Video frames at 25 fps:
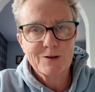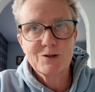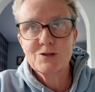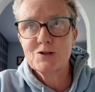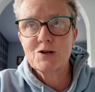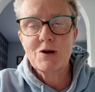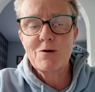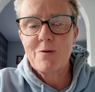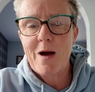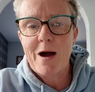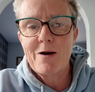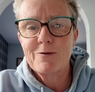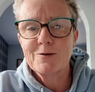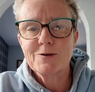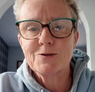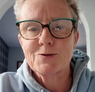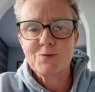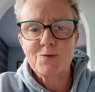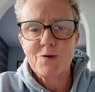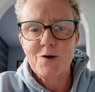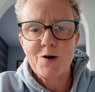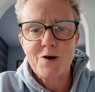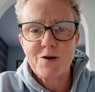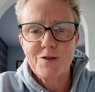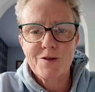2 hours
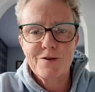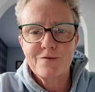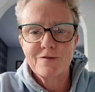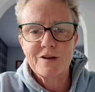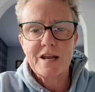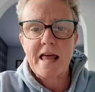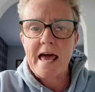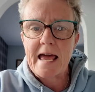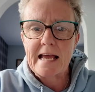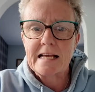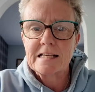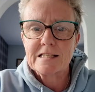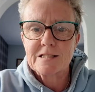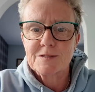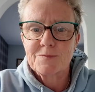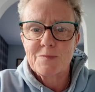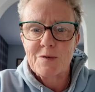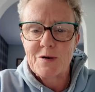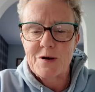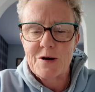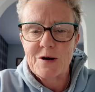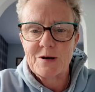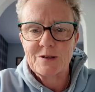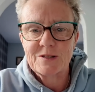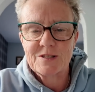worth of an
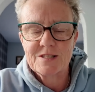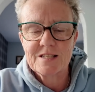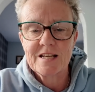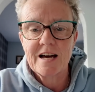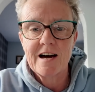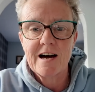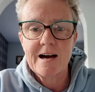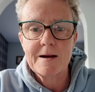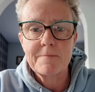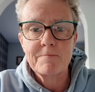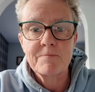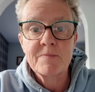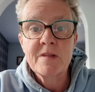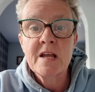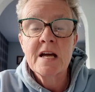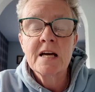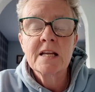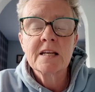expert's time.